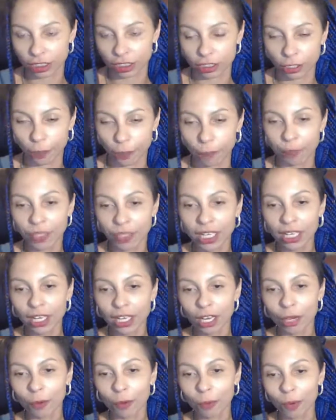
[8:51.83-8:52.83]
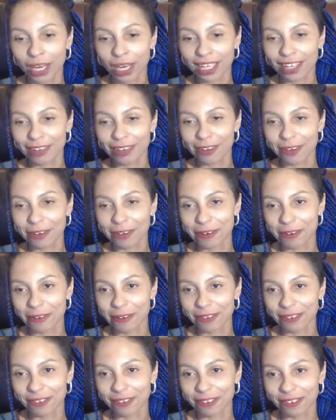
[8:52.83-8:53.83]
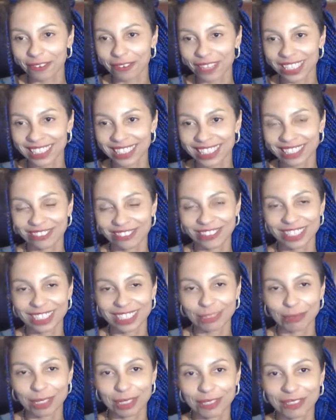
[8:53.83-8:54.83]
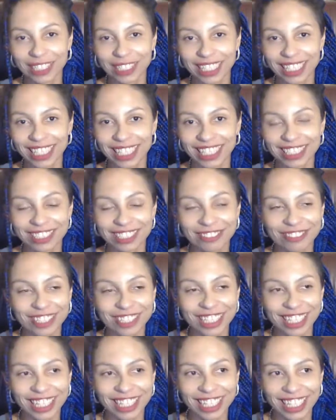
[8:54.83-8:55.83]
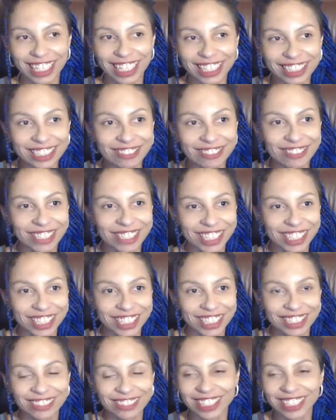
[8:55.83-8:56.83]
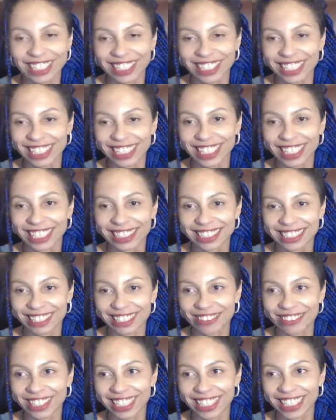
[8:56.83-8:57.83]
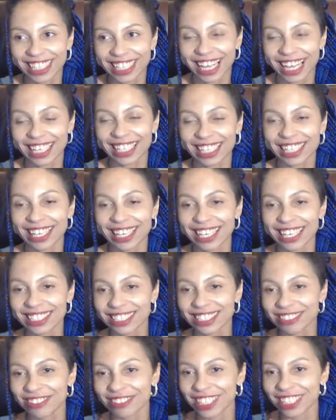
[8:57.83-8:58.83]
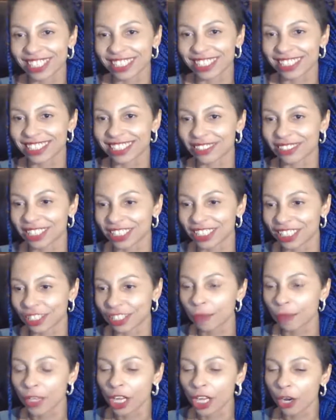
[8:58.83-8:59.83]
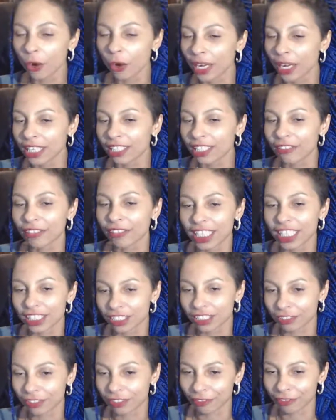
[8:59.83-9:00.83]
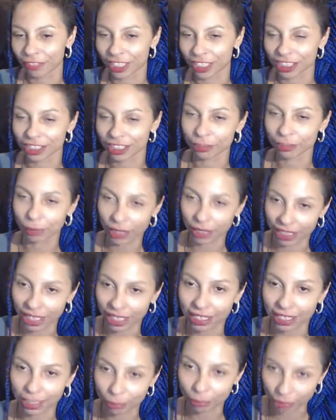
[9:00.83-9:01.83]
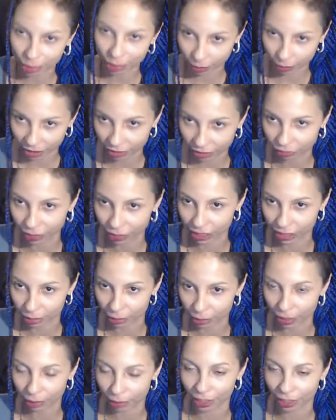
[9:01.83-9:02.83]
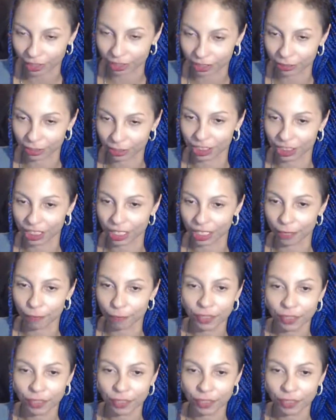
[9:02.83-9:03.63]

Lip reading: So one difference between introverted and extroverted intuition is definitely that extroverted intuition, or any of the extroverted functions, but like, let me specifically speak about intuition here.